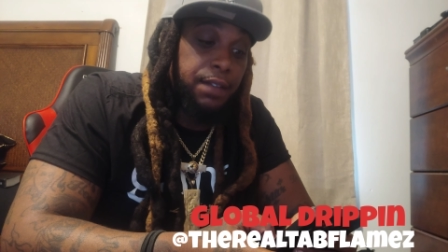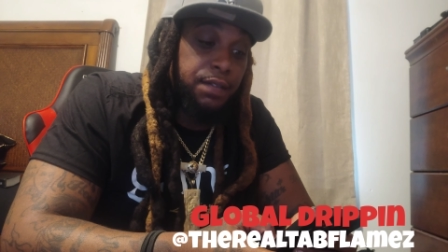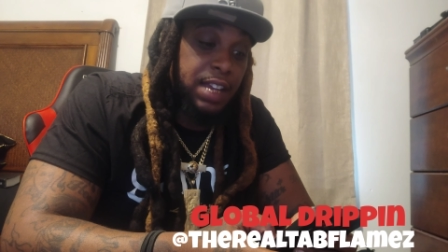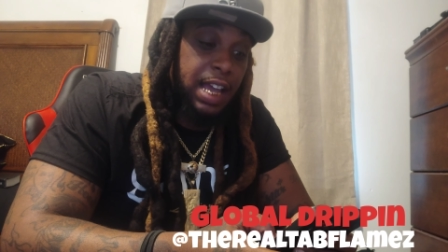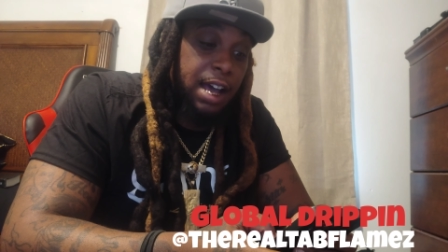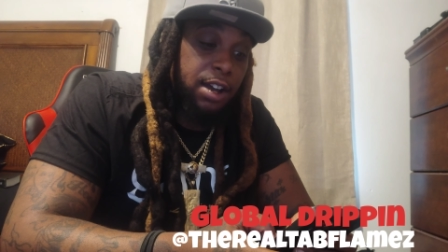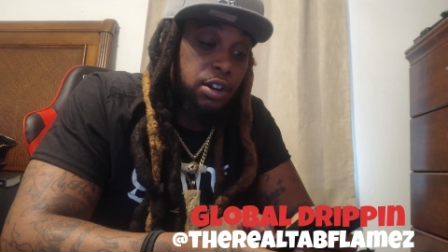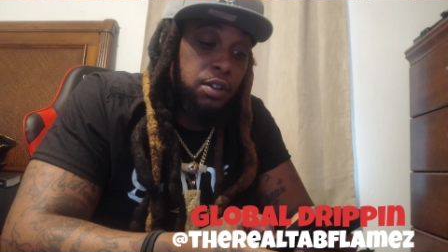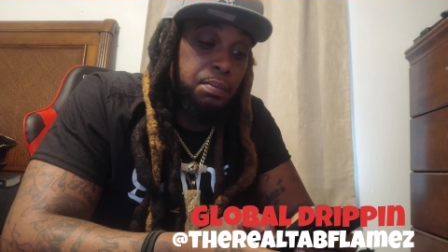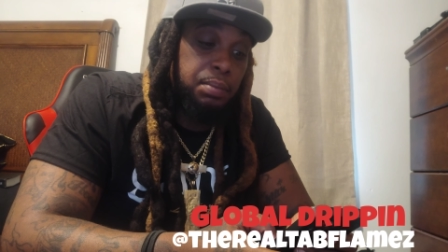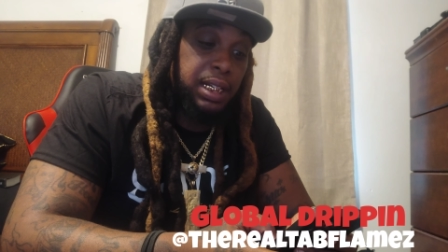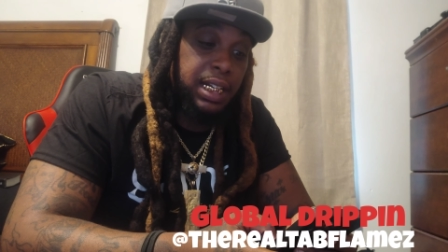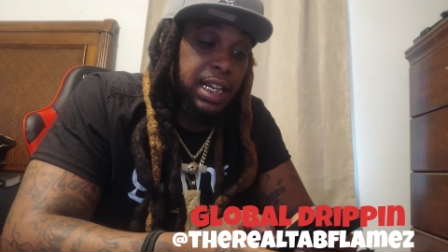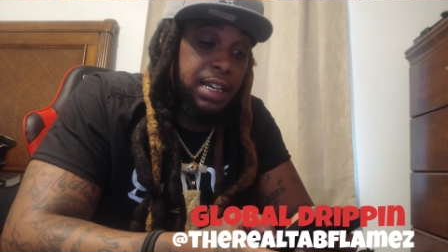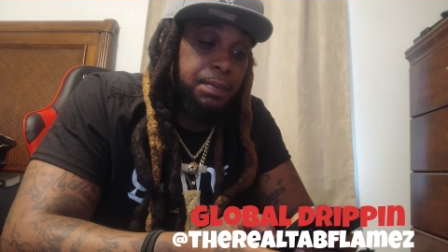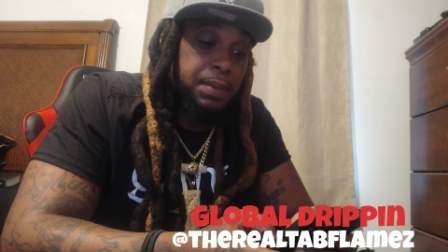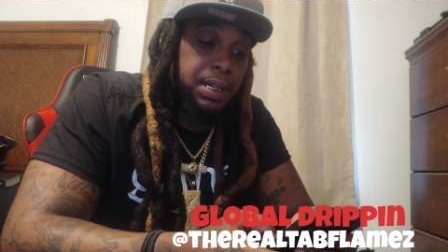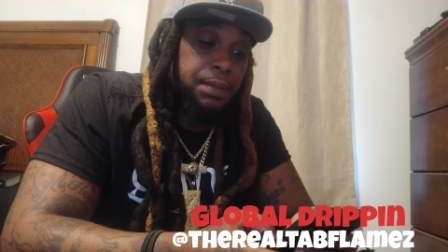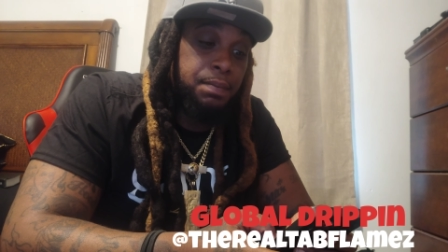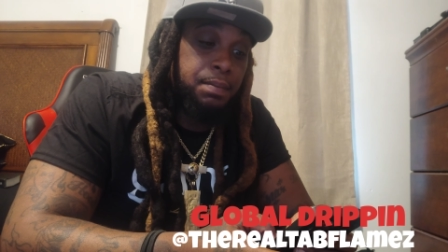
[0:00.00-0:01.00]
if y'all don't
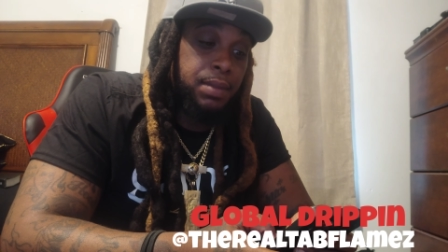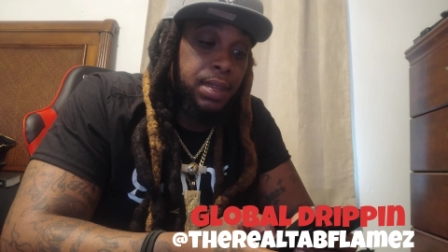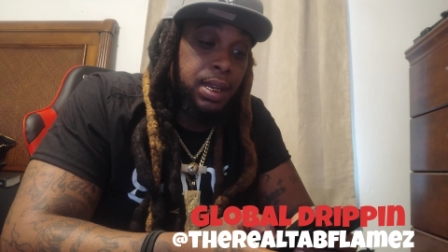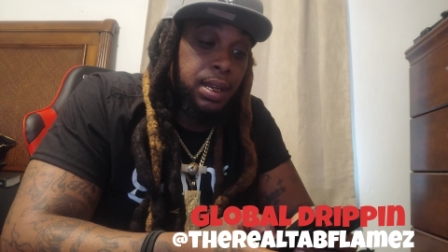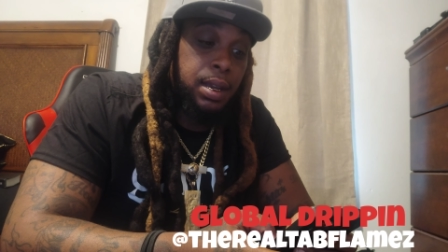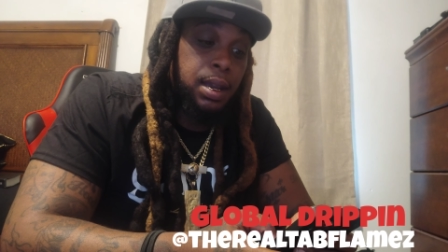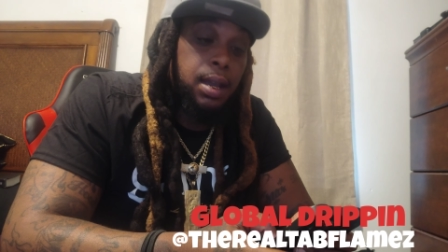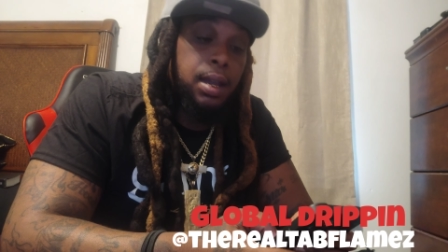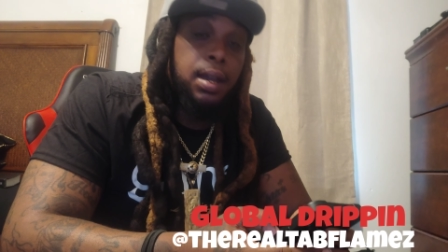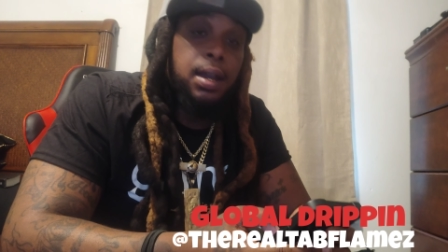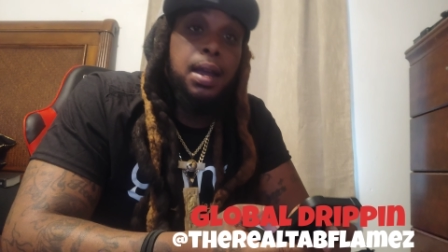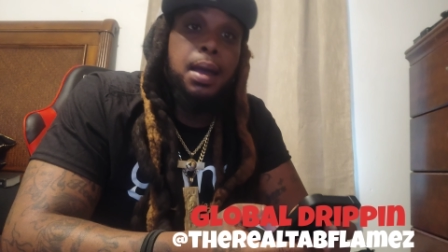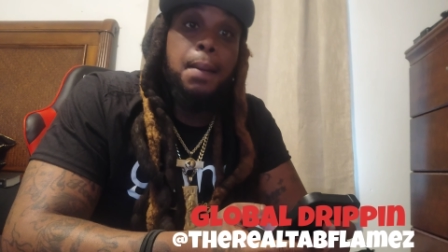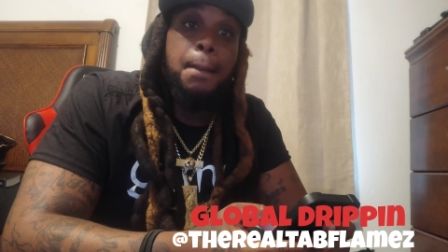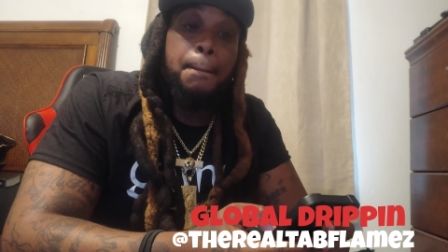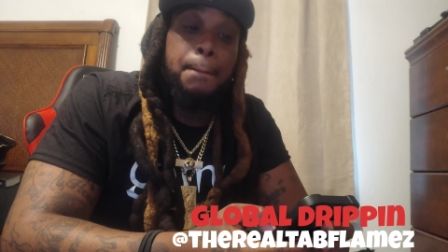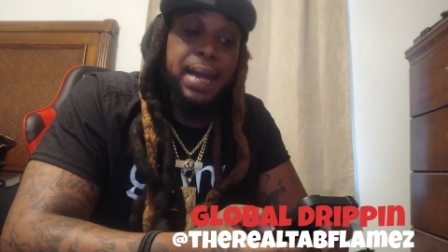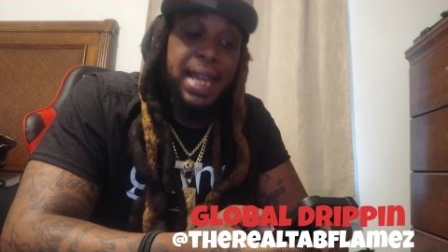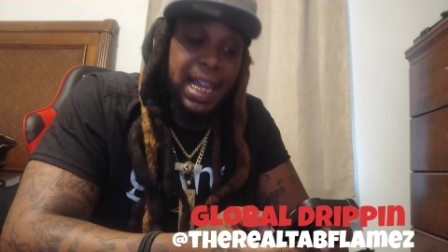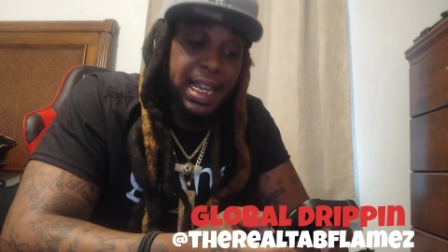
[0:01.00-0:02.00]
believe me,
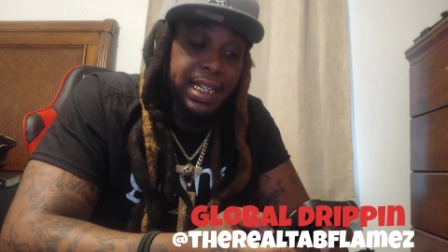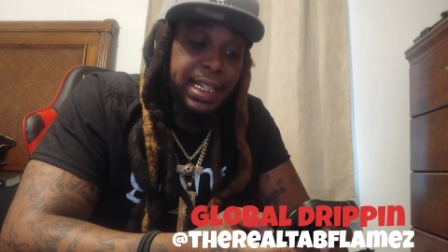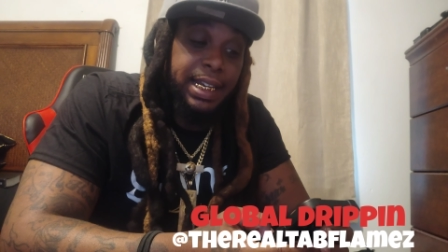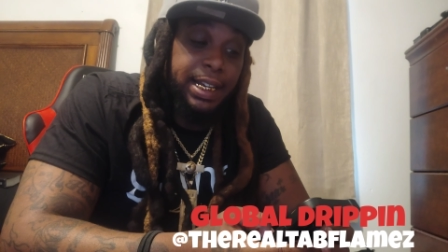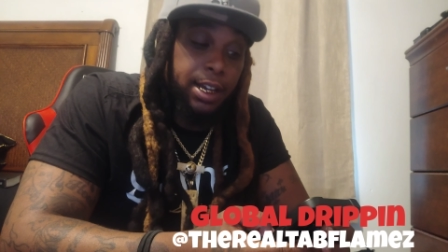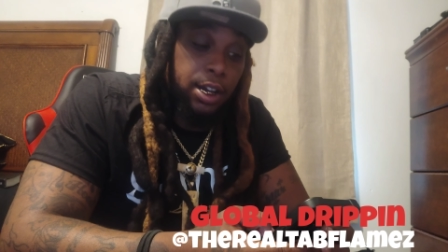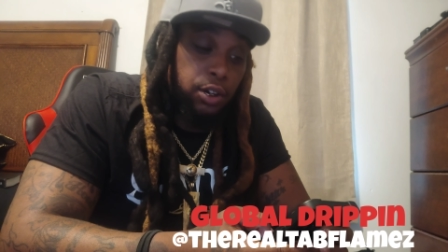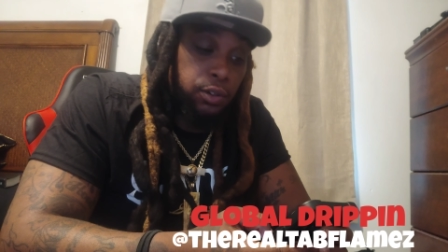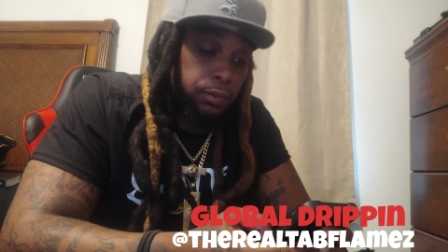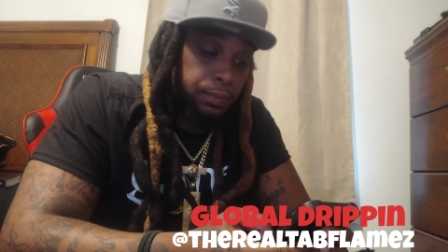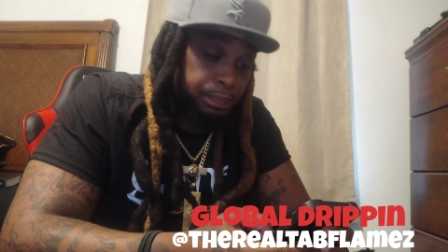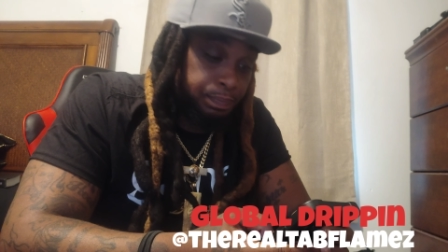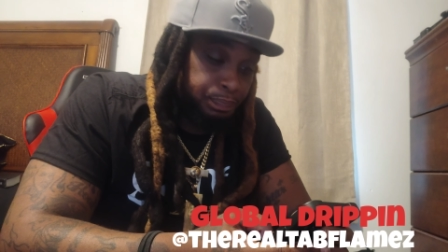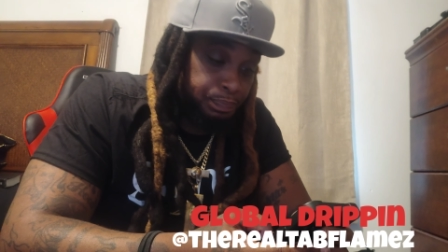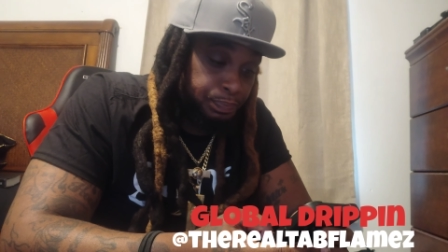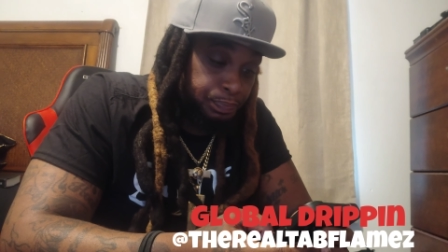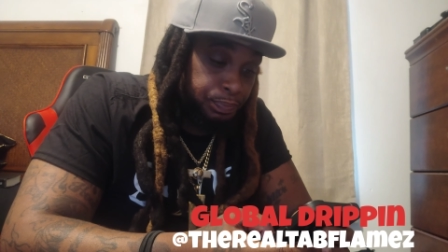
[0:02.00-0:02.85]
Pelle Coat.